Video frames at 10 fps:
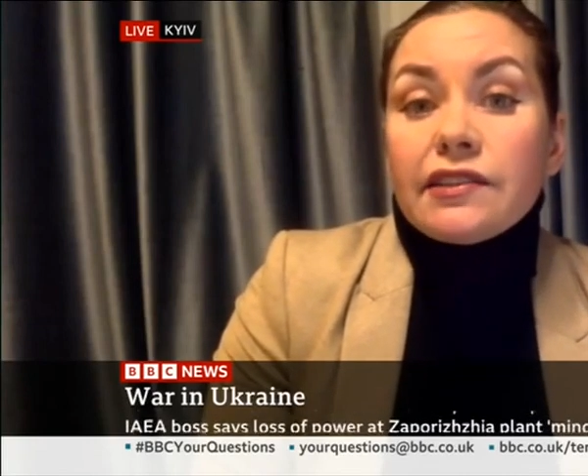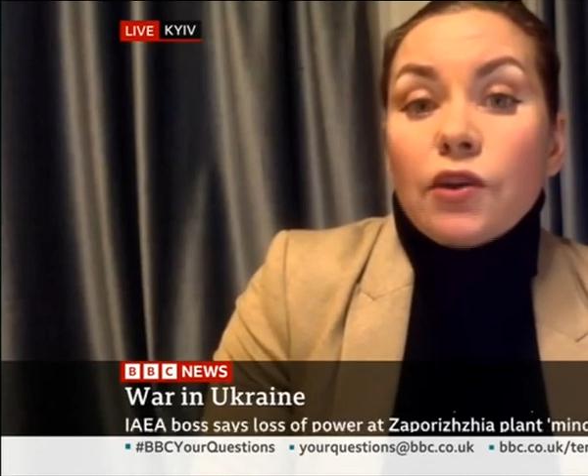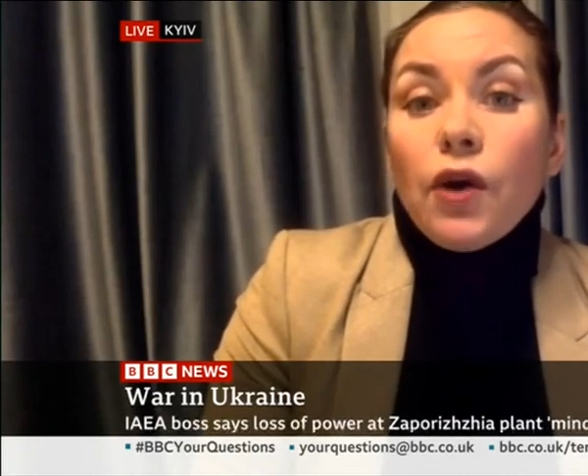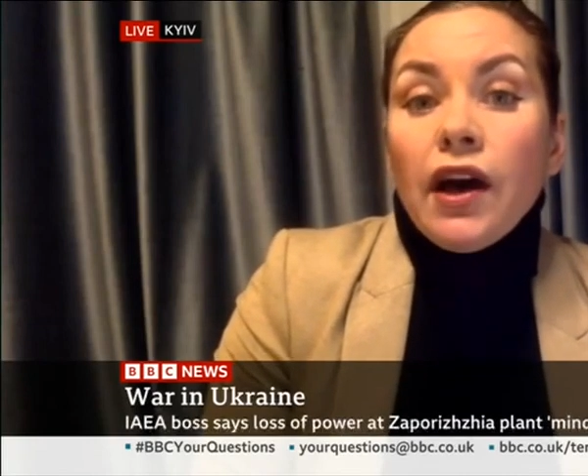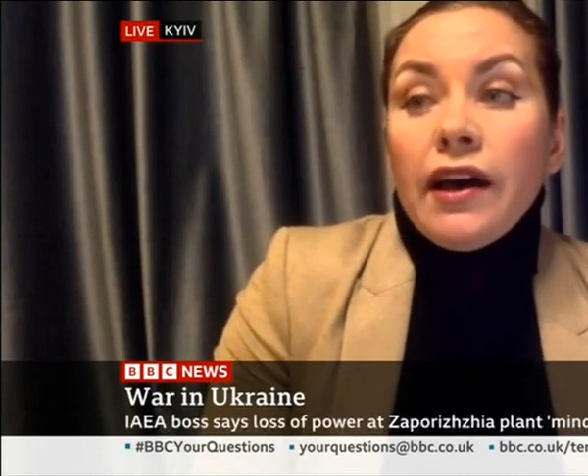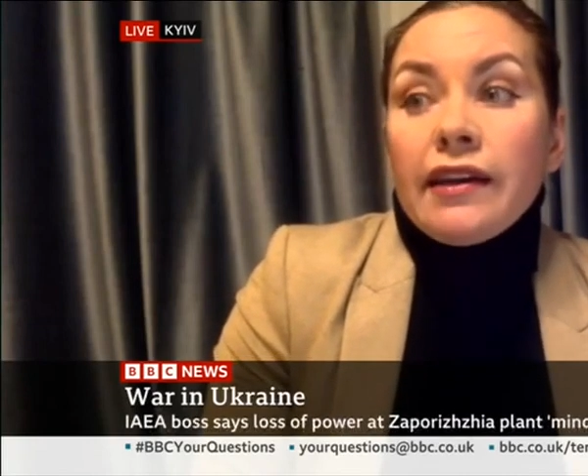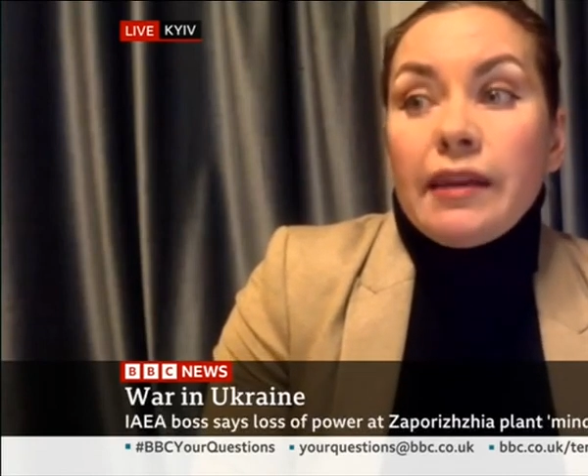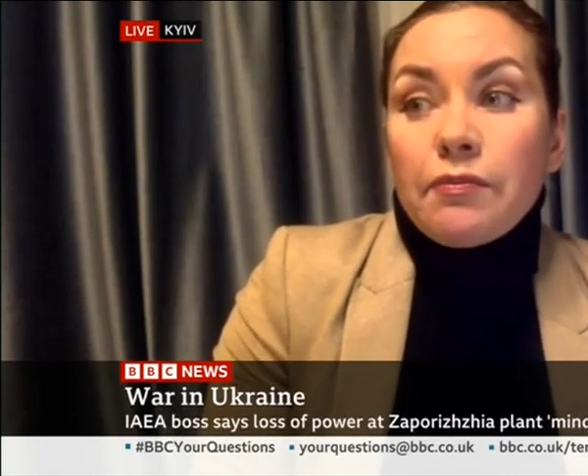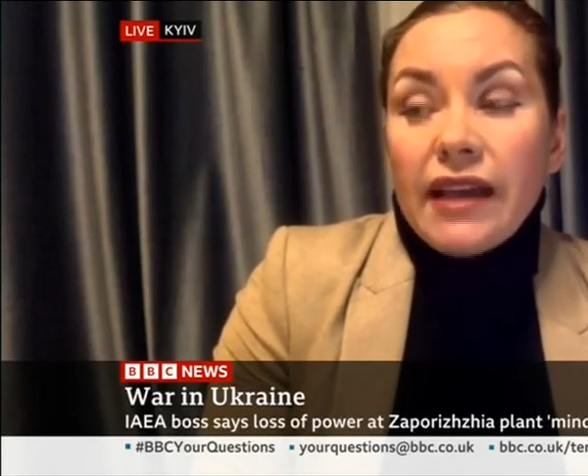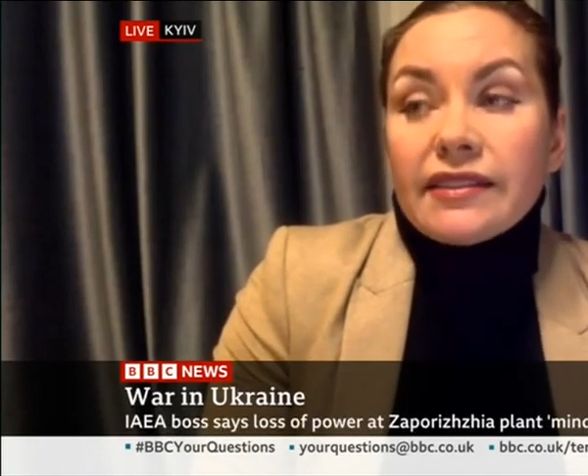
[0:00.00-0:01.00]
So
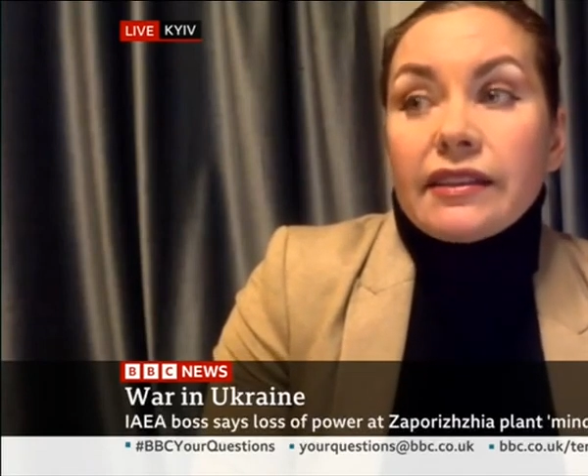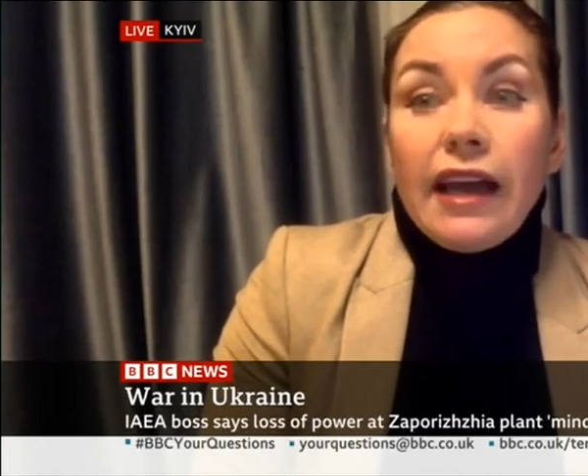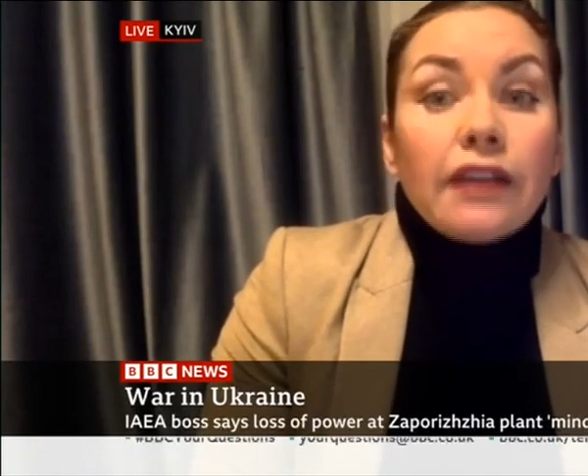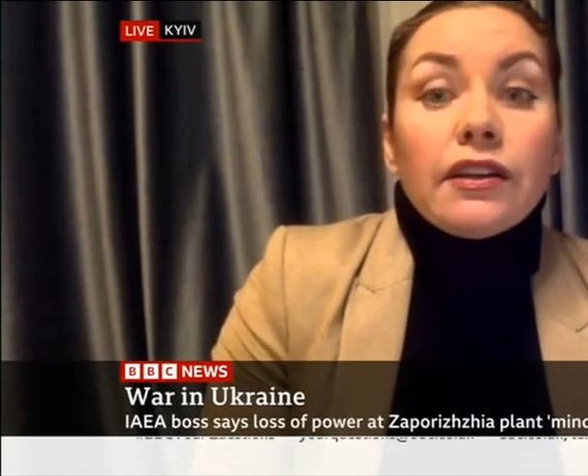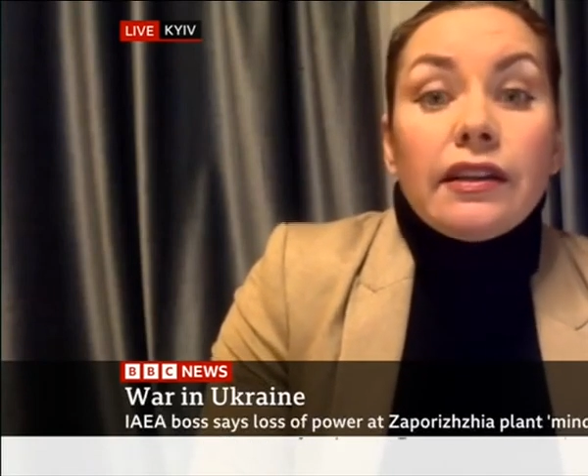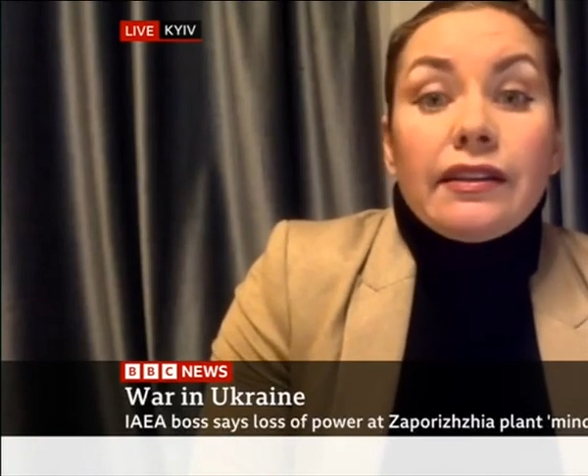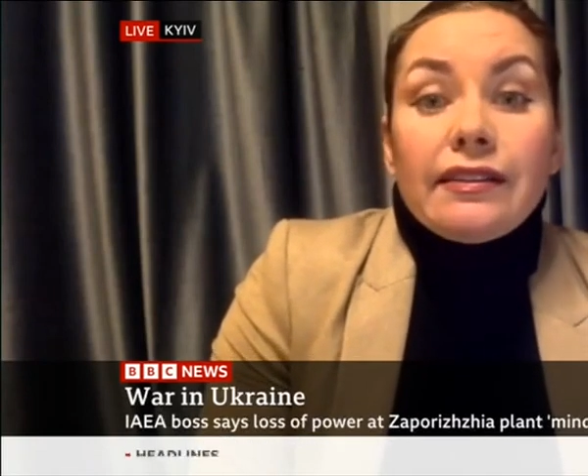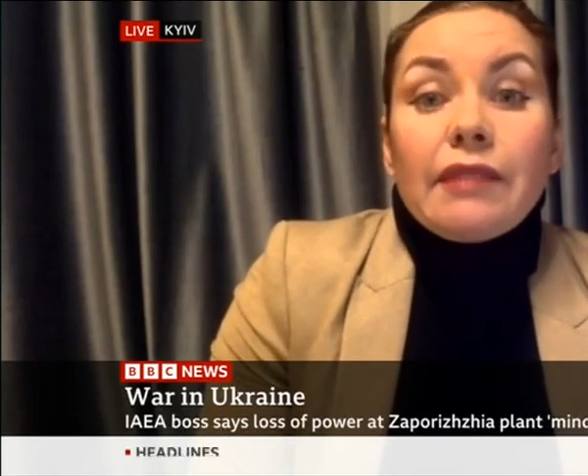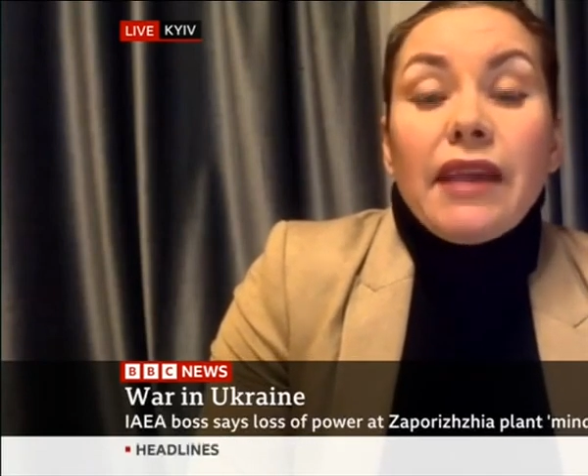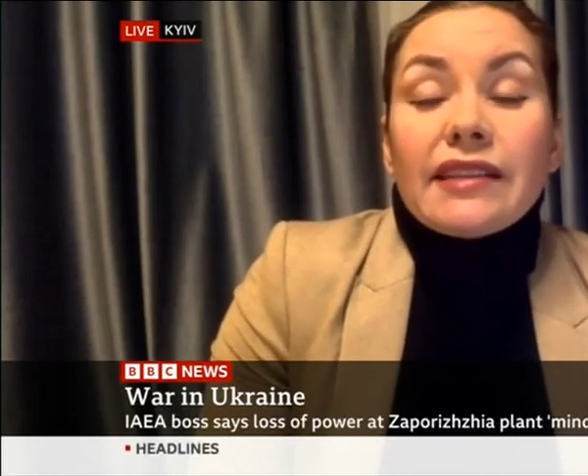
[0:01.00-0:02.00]
they
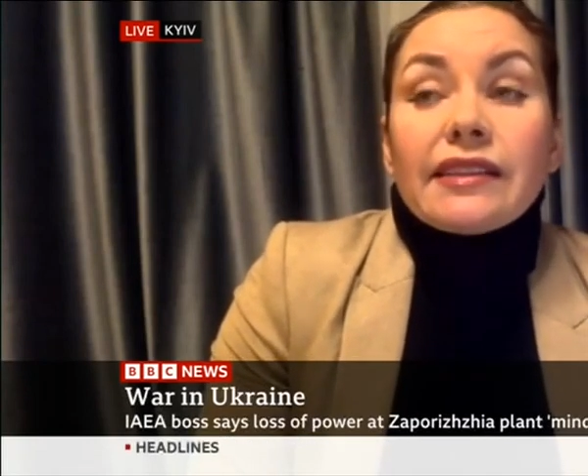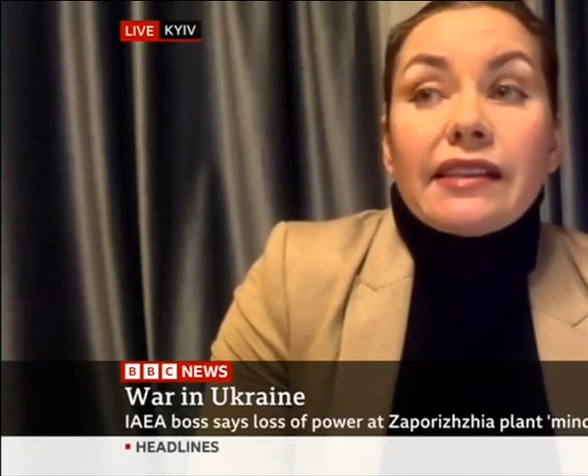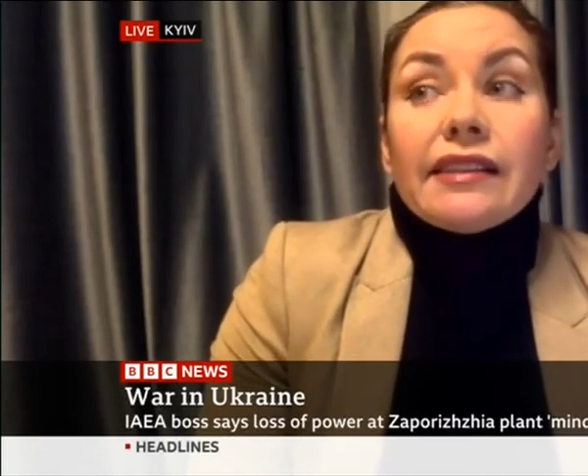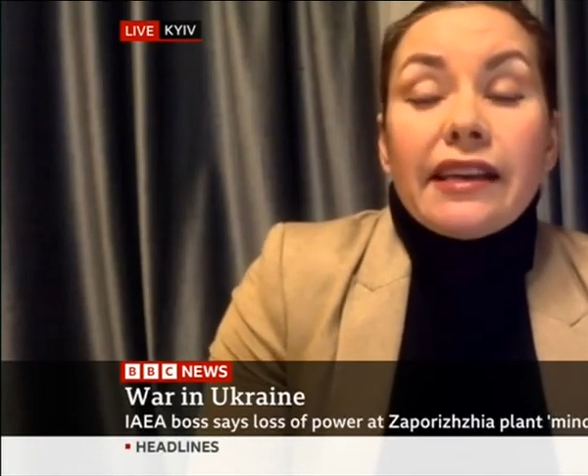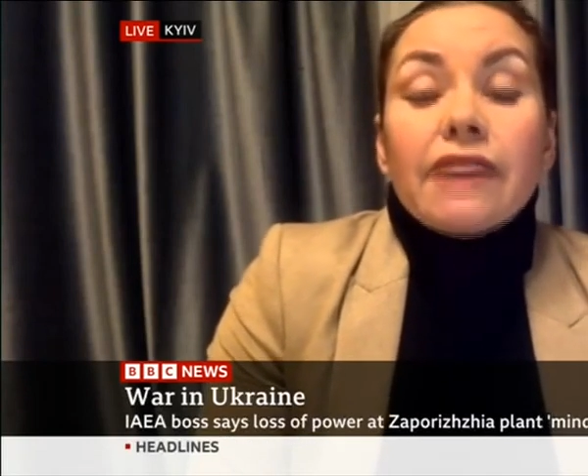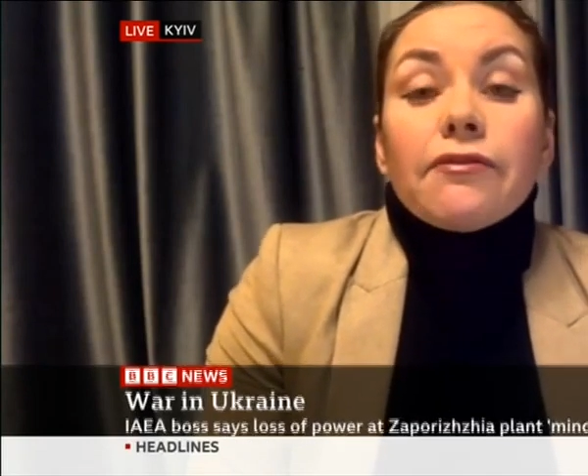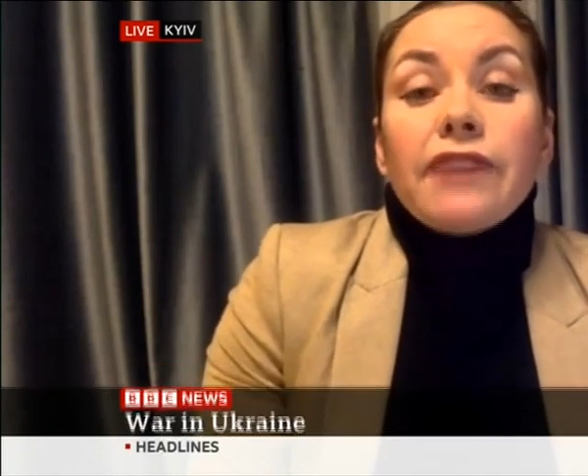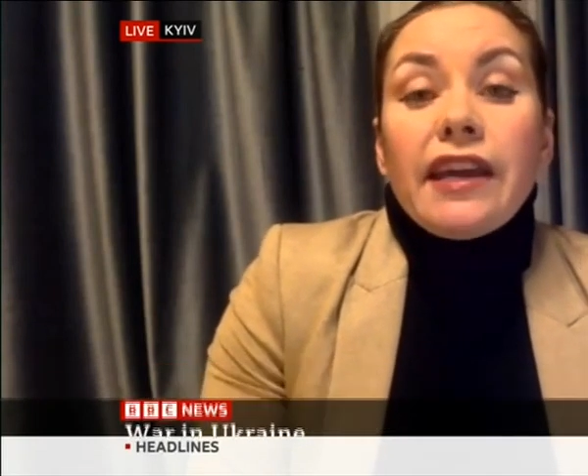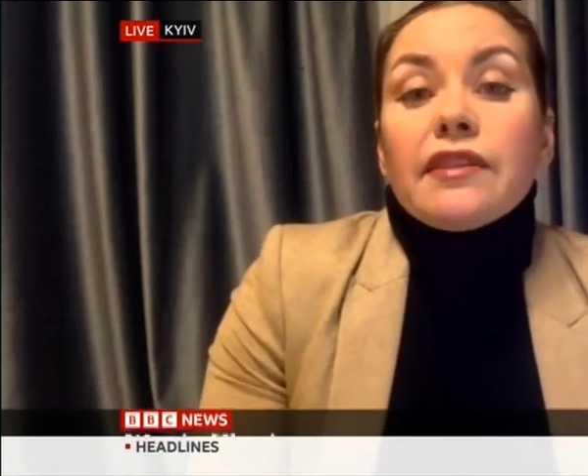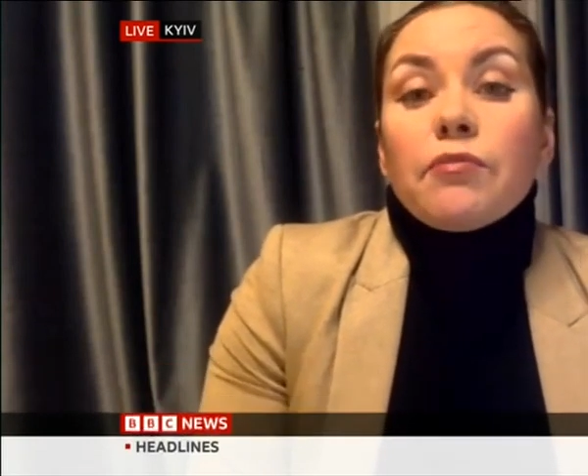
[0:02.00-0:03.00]
basically live
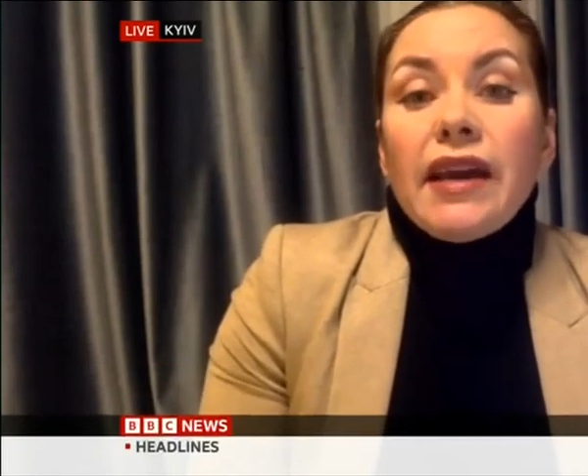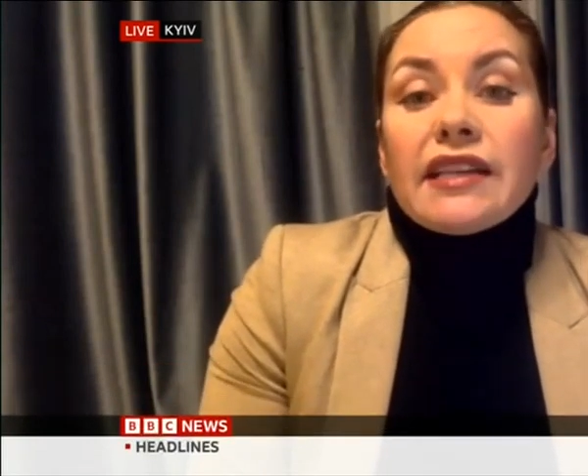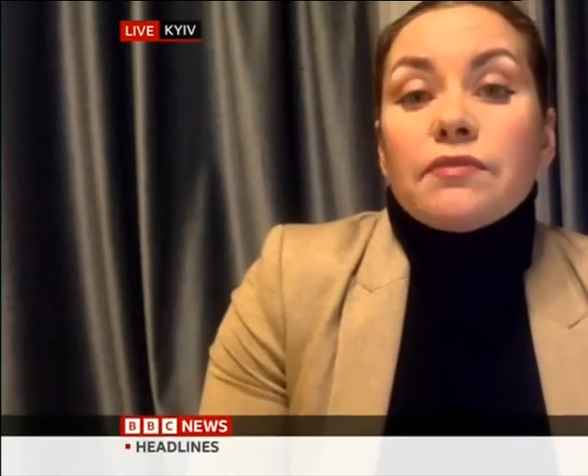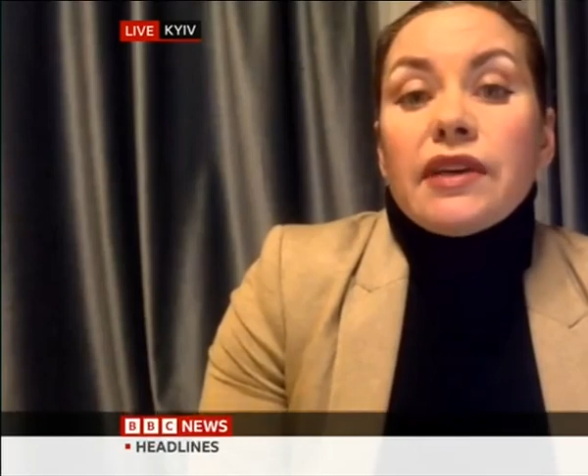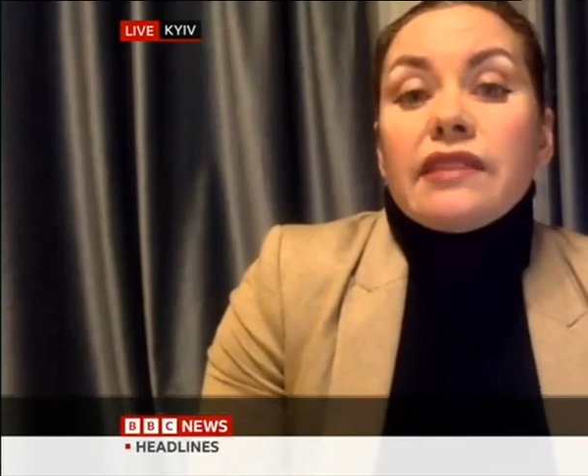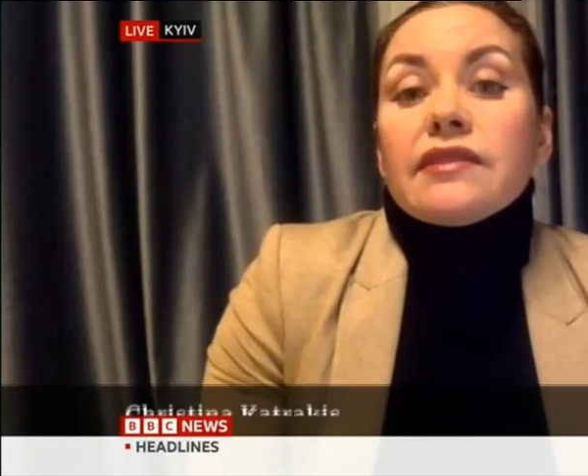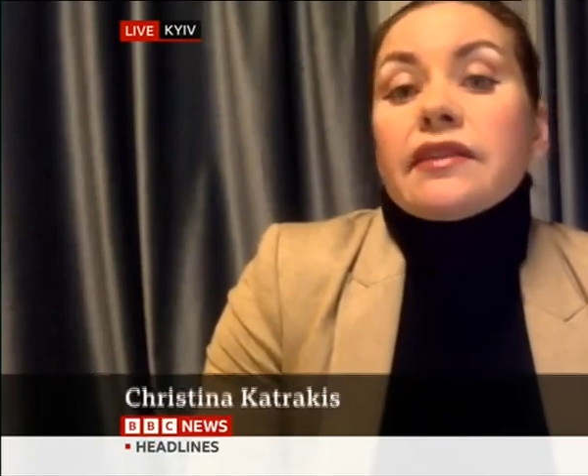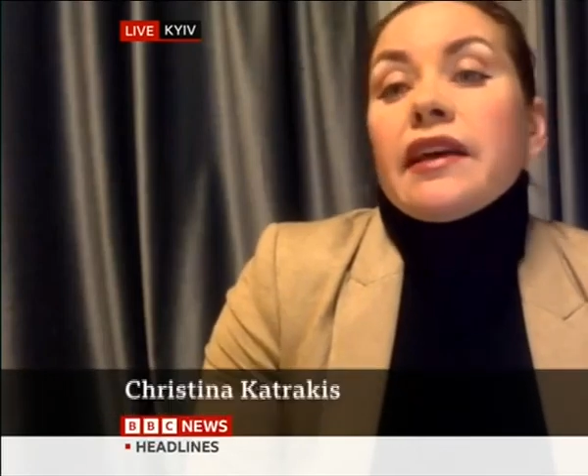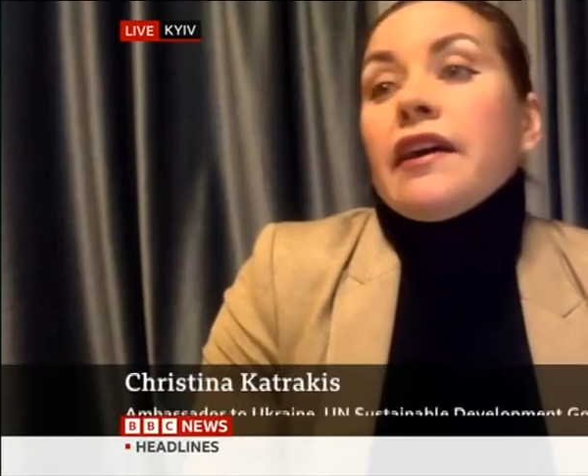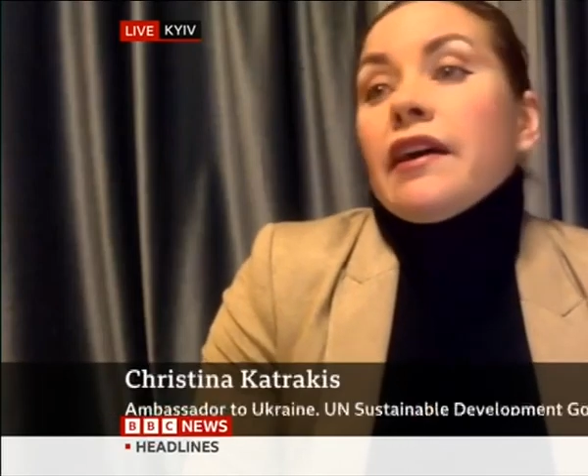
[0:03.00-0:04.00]
in the basements